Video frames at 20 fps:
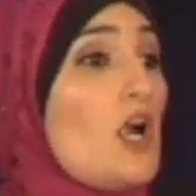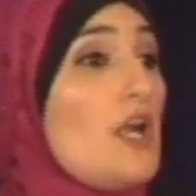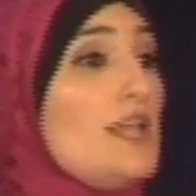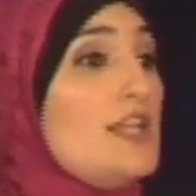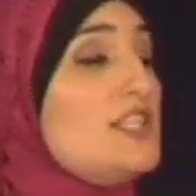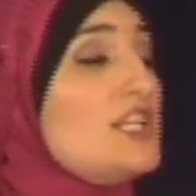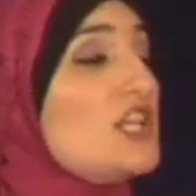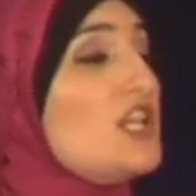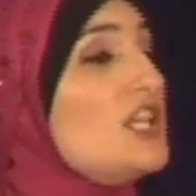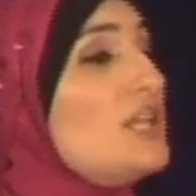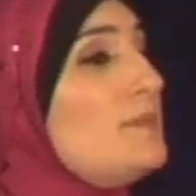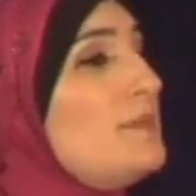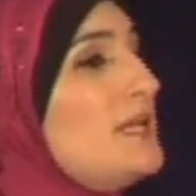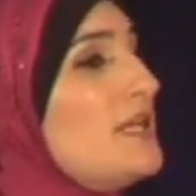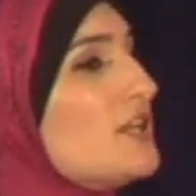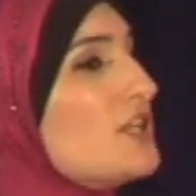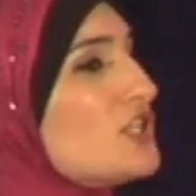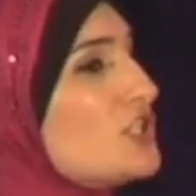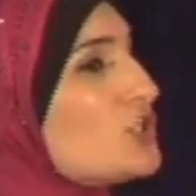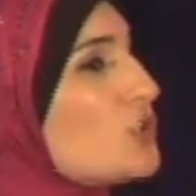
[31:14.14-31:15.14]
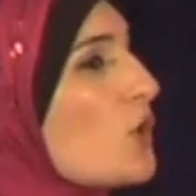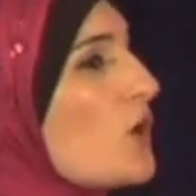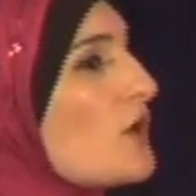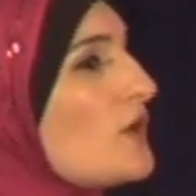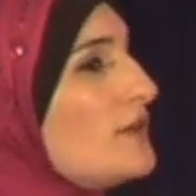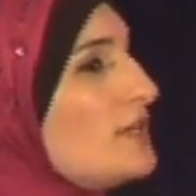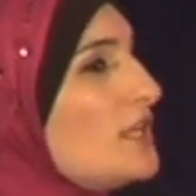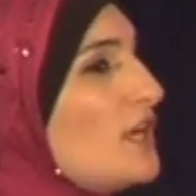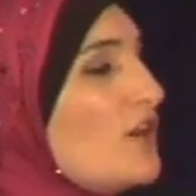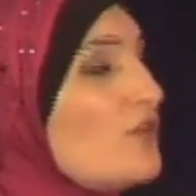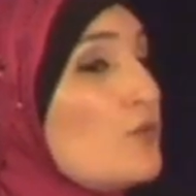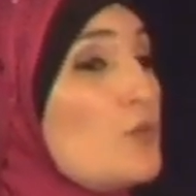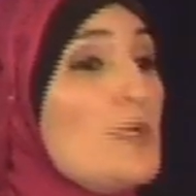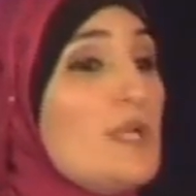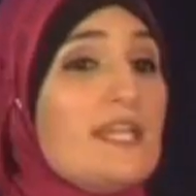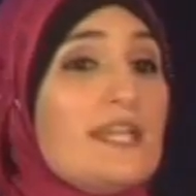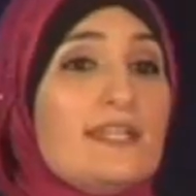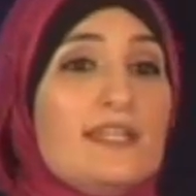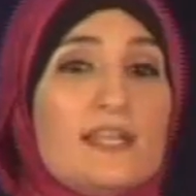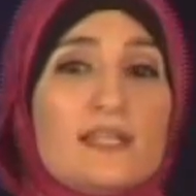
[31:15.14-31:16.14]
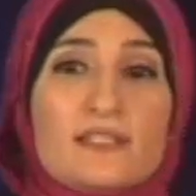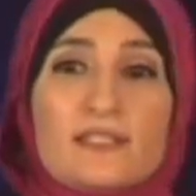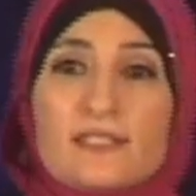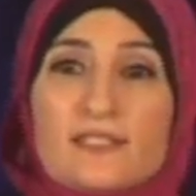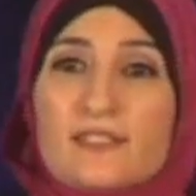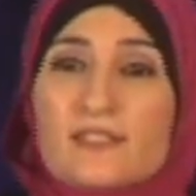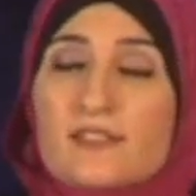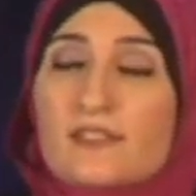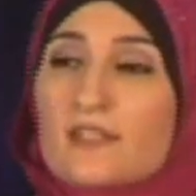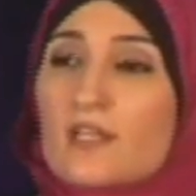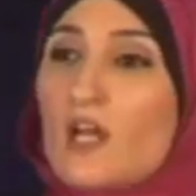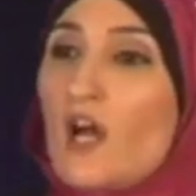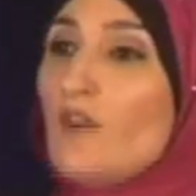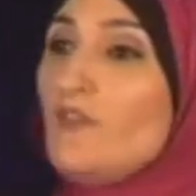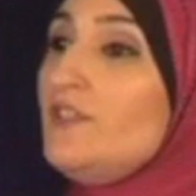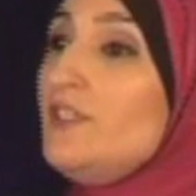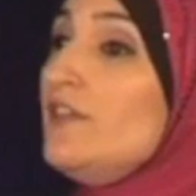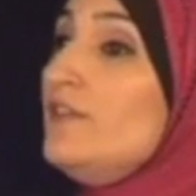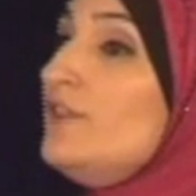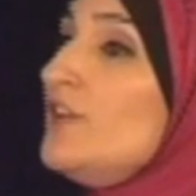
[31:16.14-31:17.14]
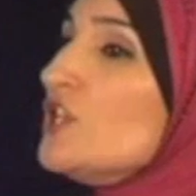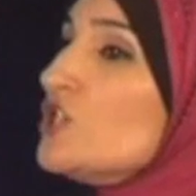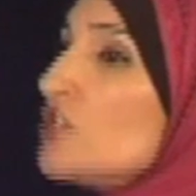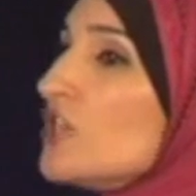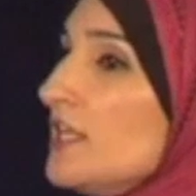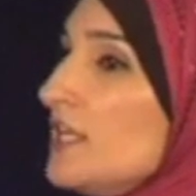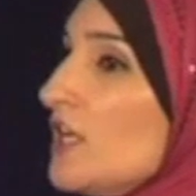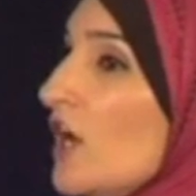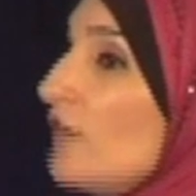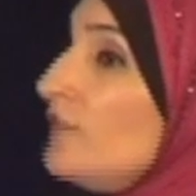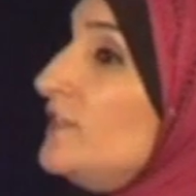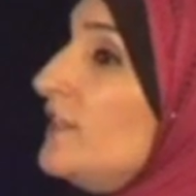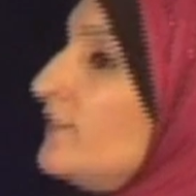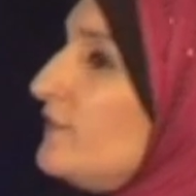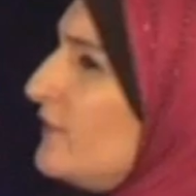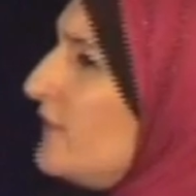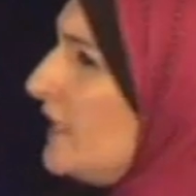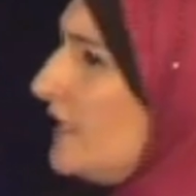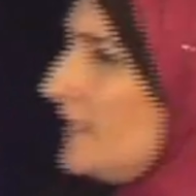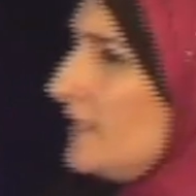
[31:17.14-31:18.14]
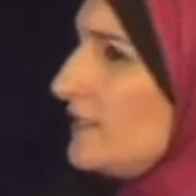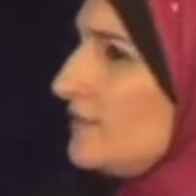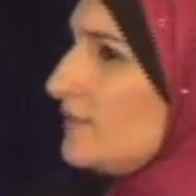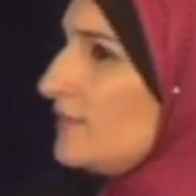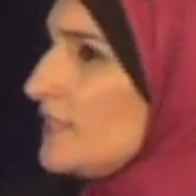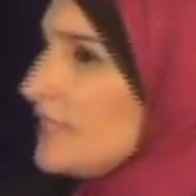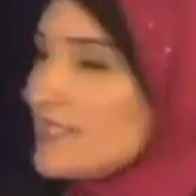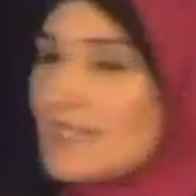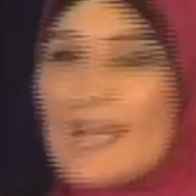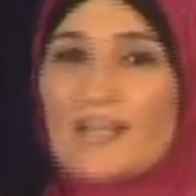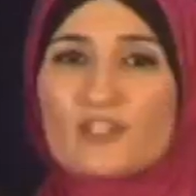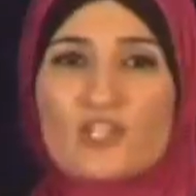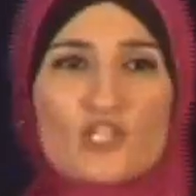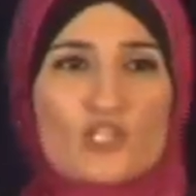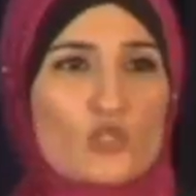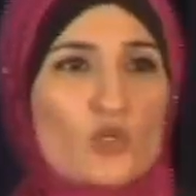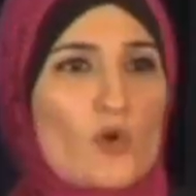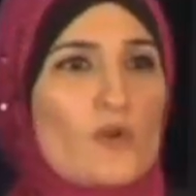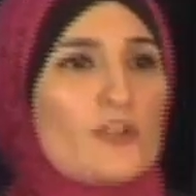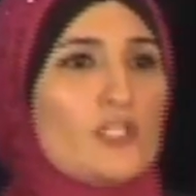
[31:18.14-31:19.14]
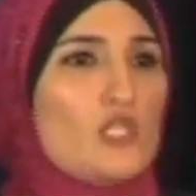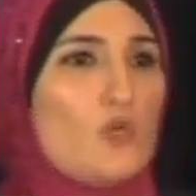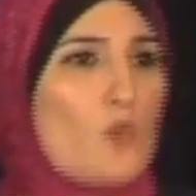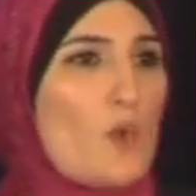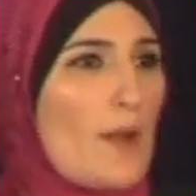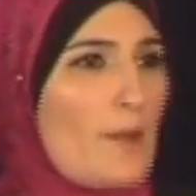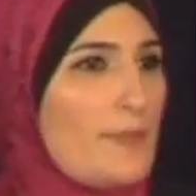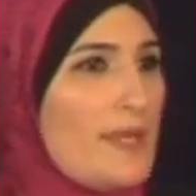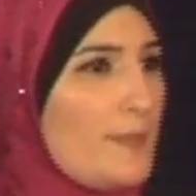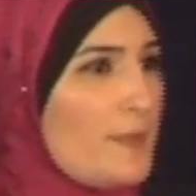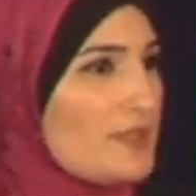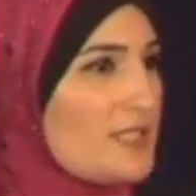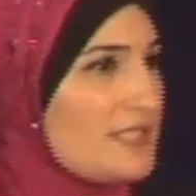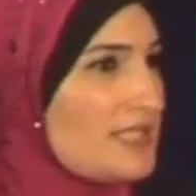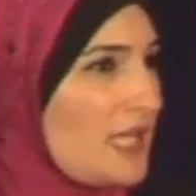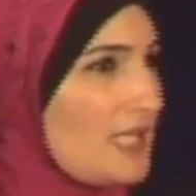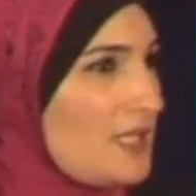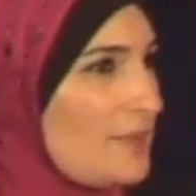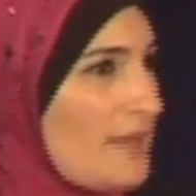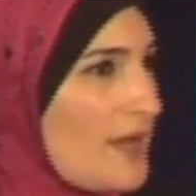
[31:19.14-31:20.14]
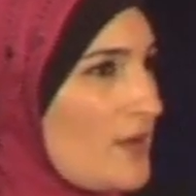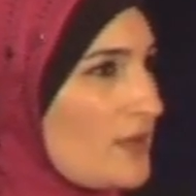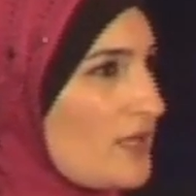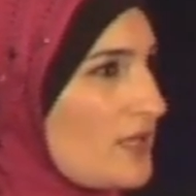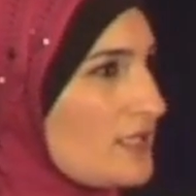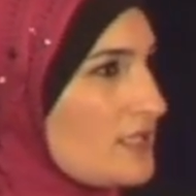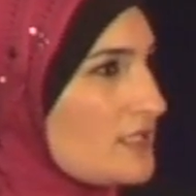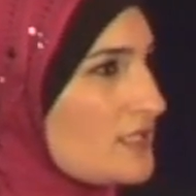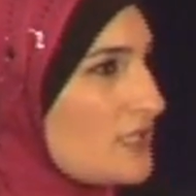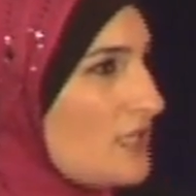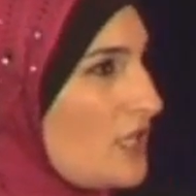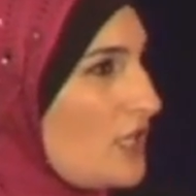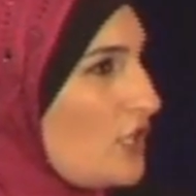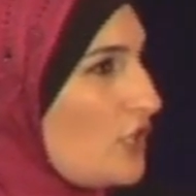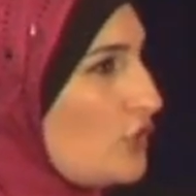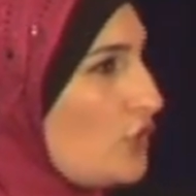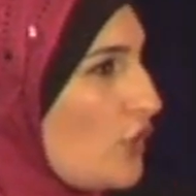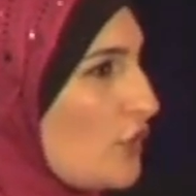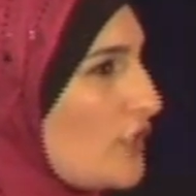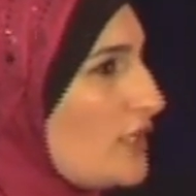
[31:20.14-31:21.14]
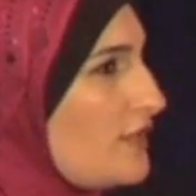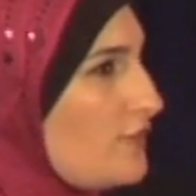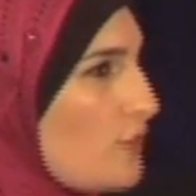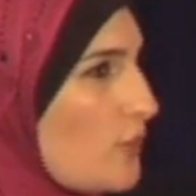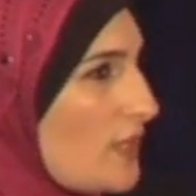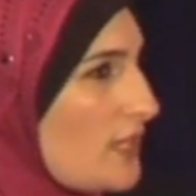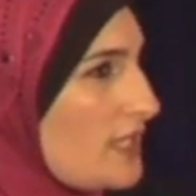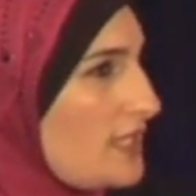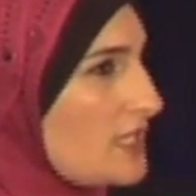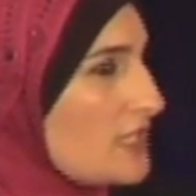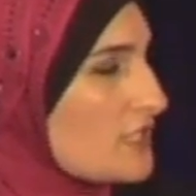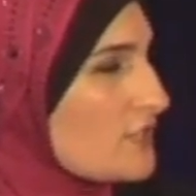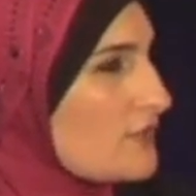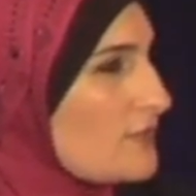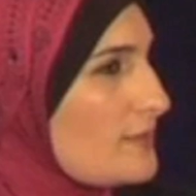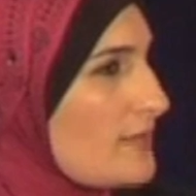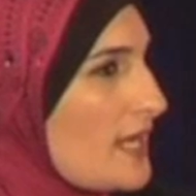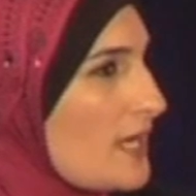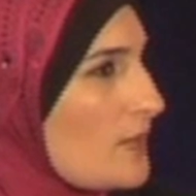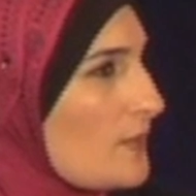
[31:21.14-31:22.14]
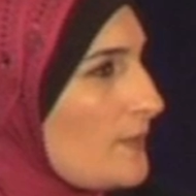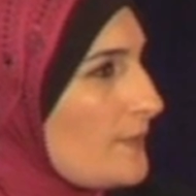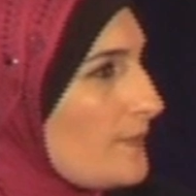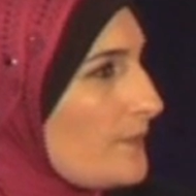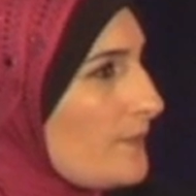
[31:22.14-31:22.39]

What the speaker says: Is it going to be a story of weakness, of division, of defeat? Is that the story you want people to tell about us 30, 40 years from now?